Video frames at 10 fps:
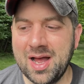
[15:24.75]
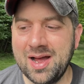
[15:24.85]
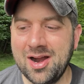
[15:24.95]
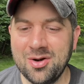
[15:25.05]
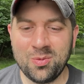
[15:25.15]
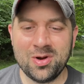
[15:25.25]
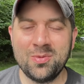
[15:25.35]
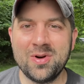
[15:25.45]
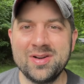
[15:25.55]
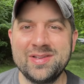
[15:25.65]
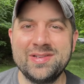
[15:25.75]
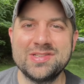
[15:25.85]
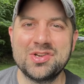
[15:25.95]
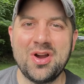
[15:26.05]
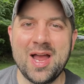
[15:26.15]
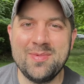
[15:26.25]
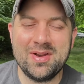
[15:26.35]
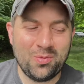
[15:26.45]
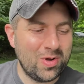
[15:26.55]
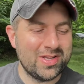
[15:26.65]
Uh, our one word to describe
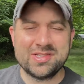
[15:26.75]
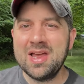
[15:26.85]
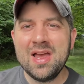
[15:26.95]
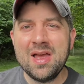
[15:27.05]
it was